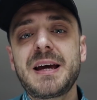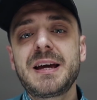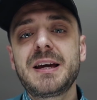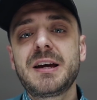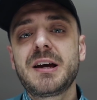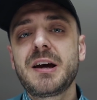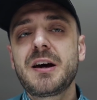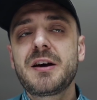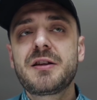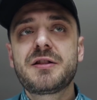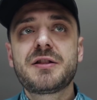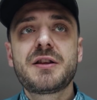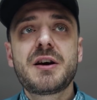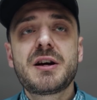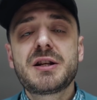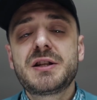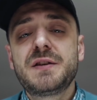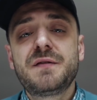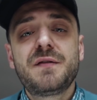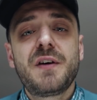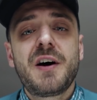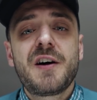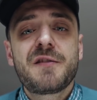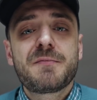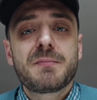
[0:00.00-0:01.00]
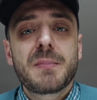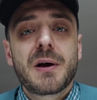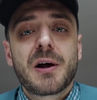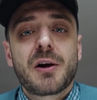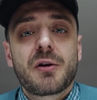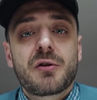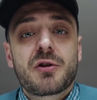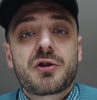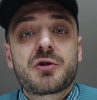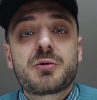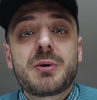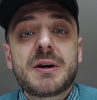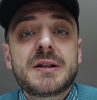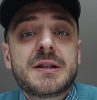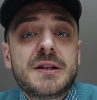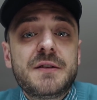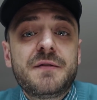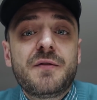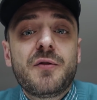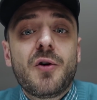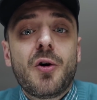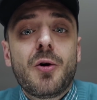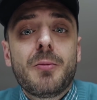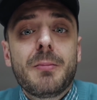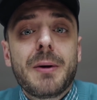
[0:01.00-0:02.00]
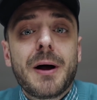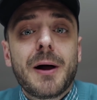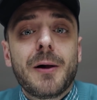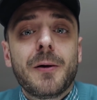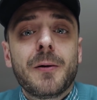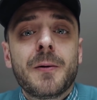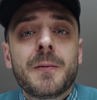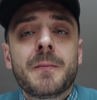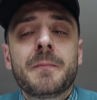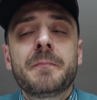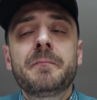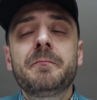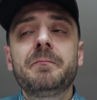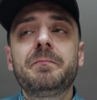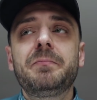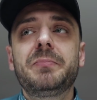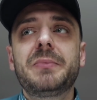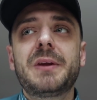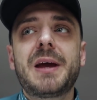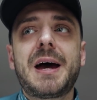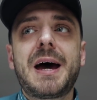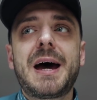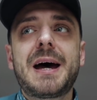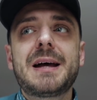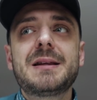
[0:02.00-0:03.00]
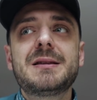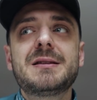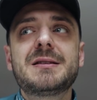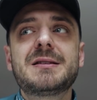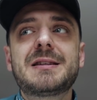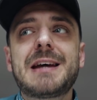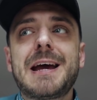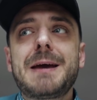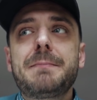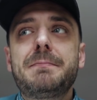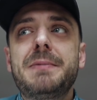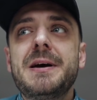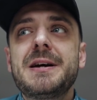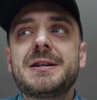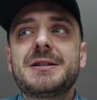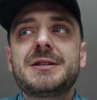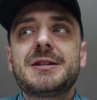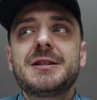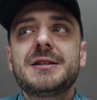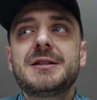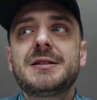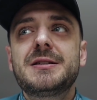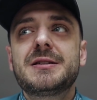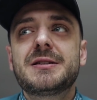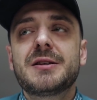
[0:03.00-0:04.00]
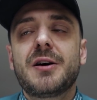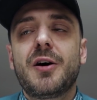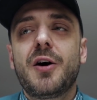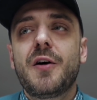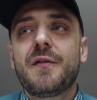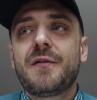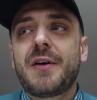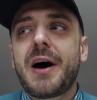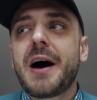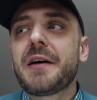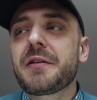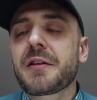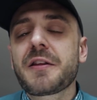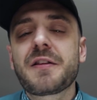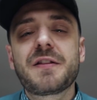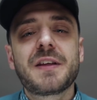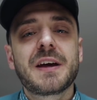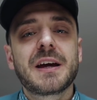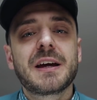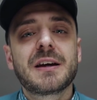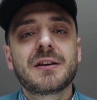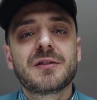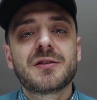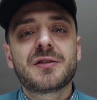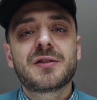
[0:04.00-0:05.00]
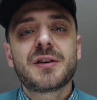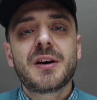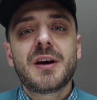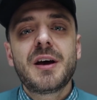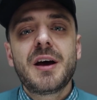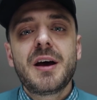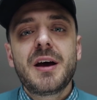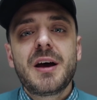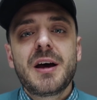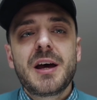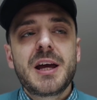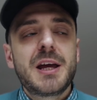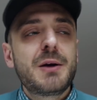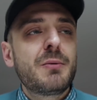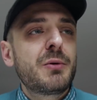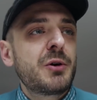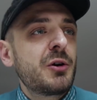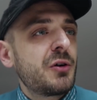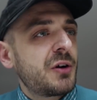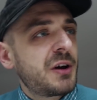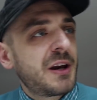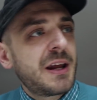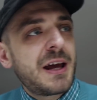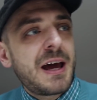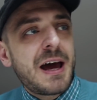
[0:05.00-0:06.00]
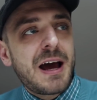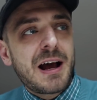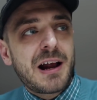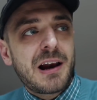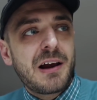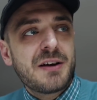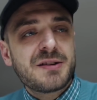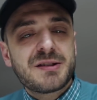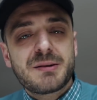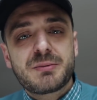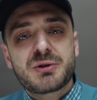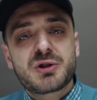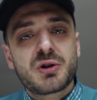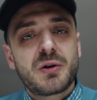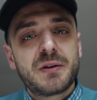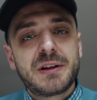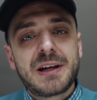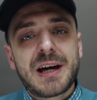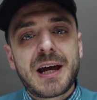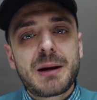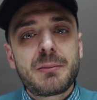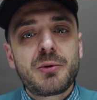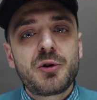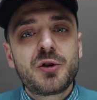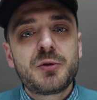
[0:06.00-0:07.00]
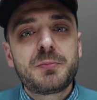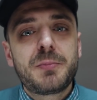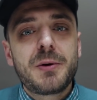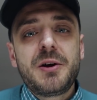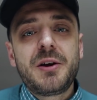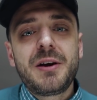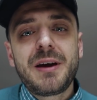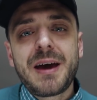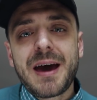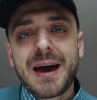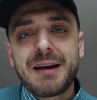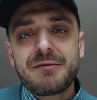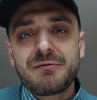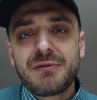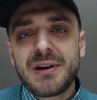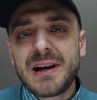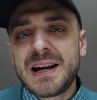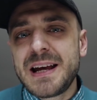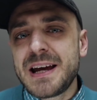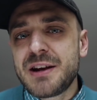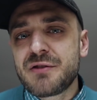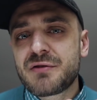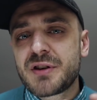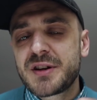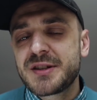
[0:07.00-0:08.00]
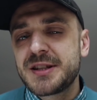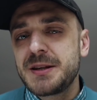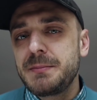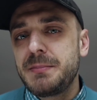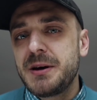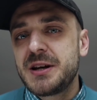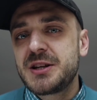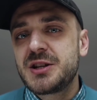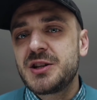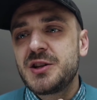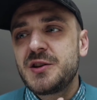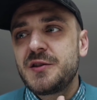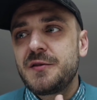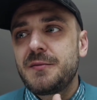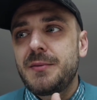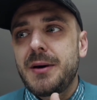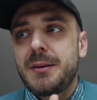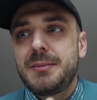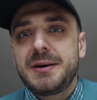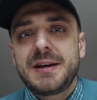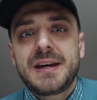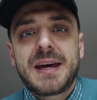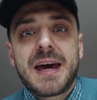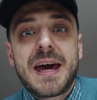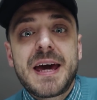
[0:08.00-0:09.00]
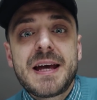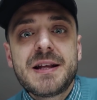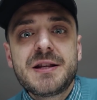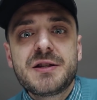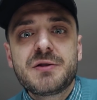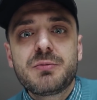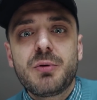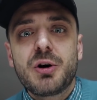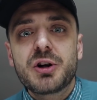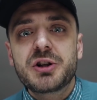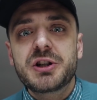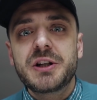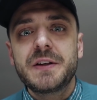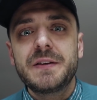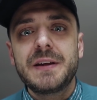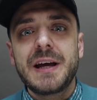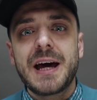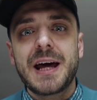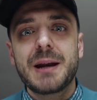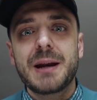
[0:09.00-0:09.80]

take a 35mm or a 24mm and take pictures of other things. You are not going to get a close-up shot of the animals, but you could get really interesting pictures of maybe kids watching the